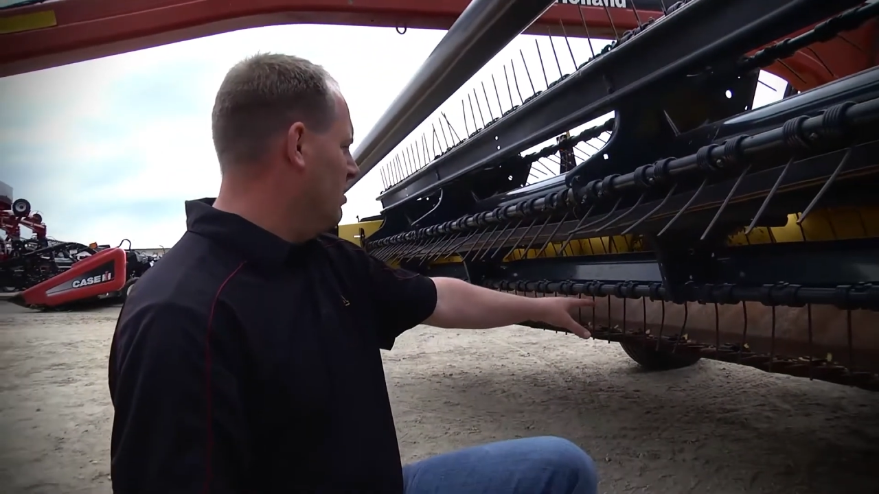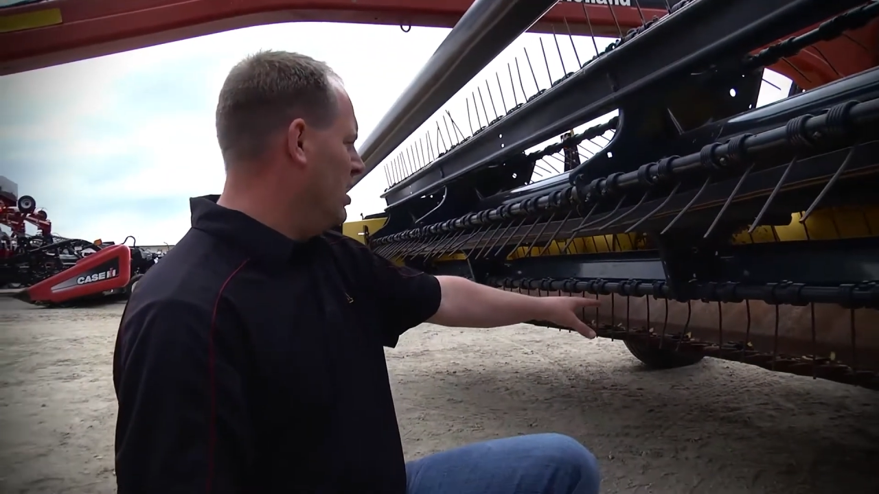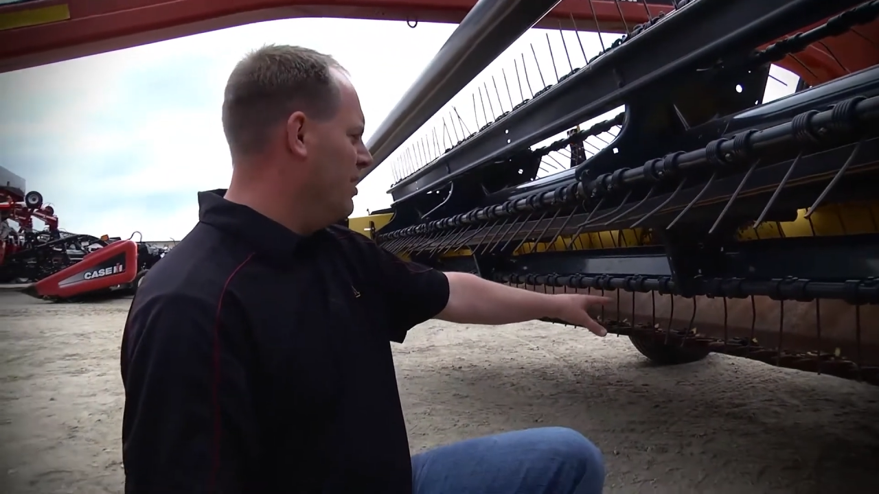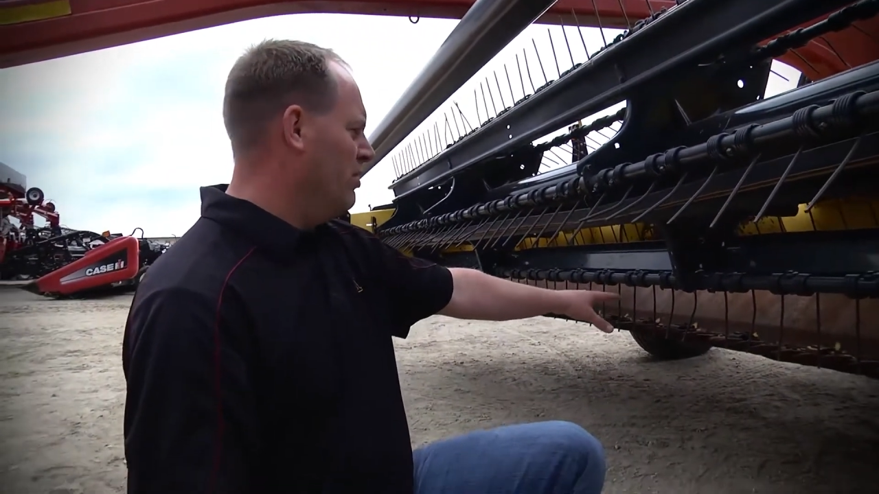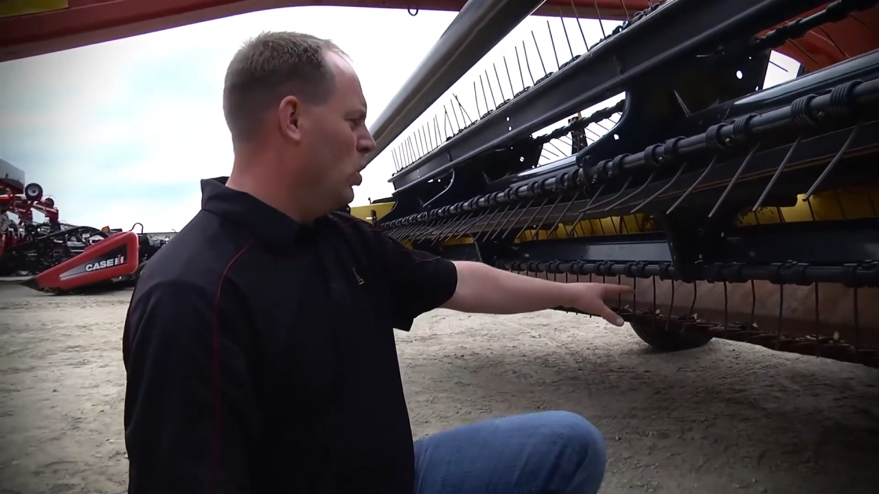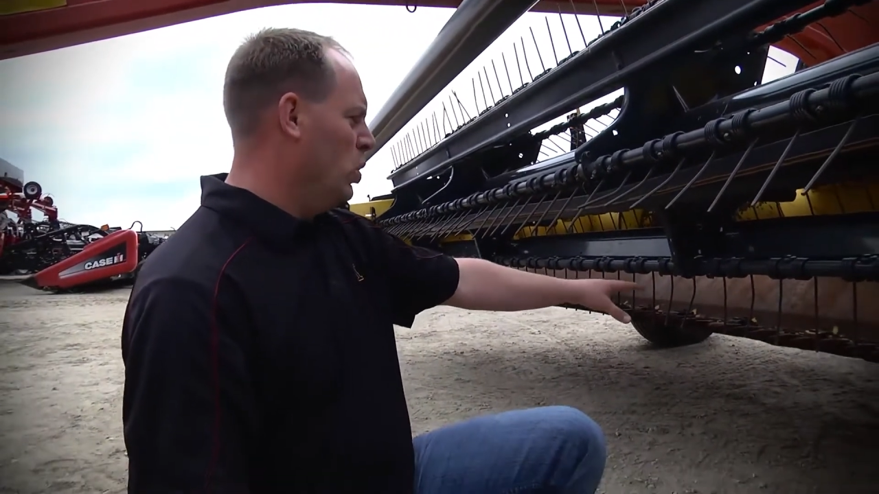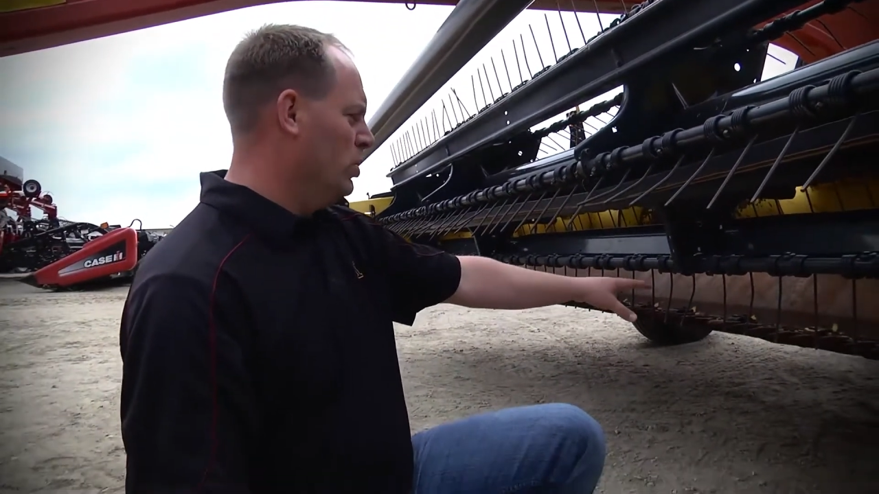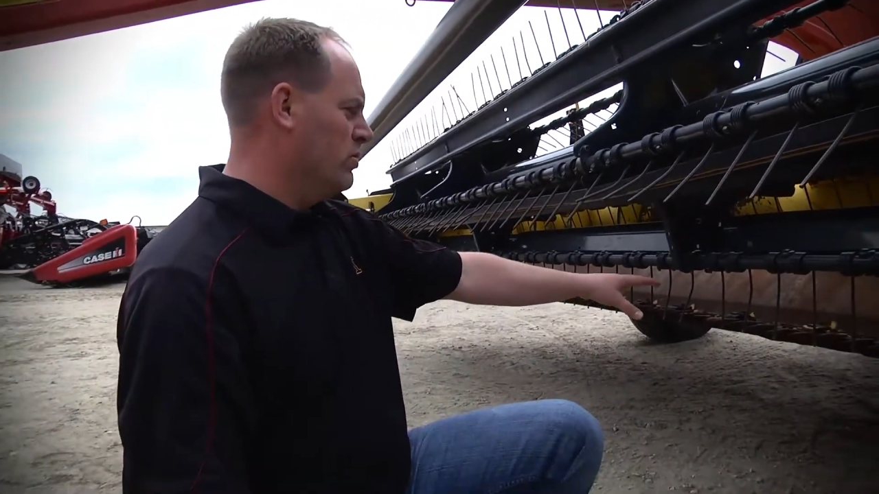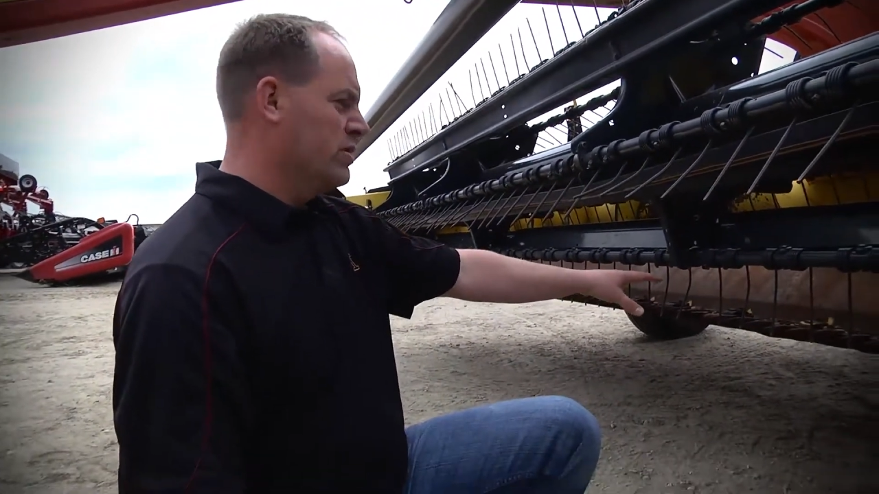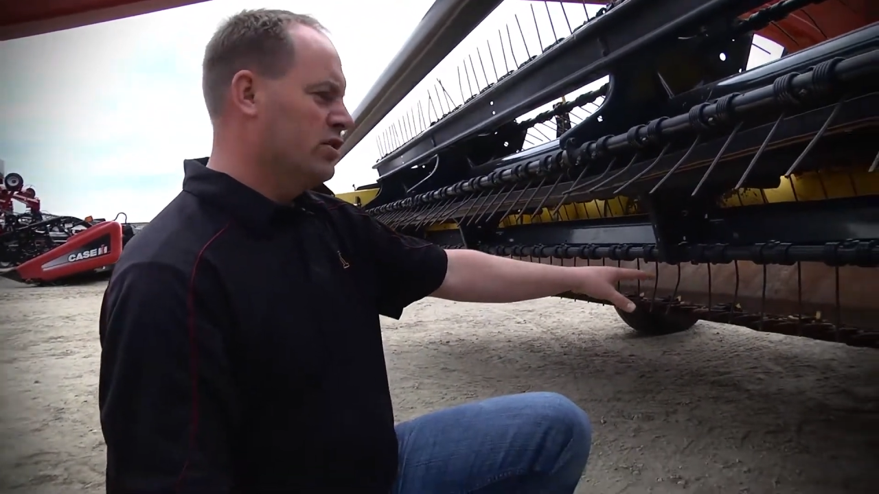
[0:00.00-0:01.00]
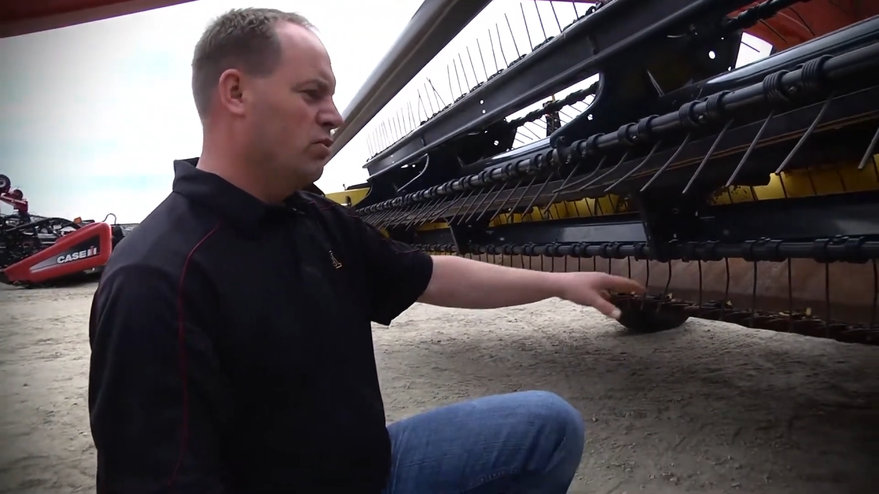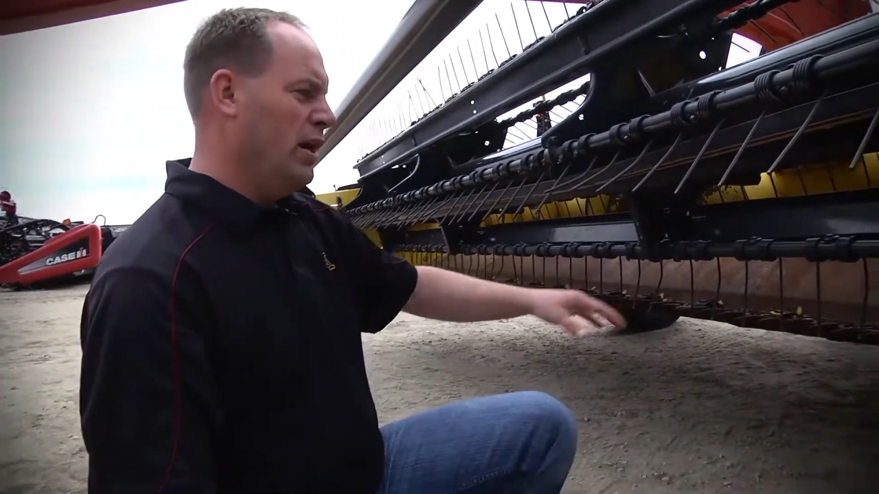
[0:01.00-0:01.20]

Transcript: a lot of the holders as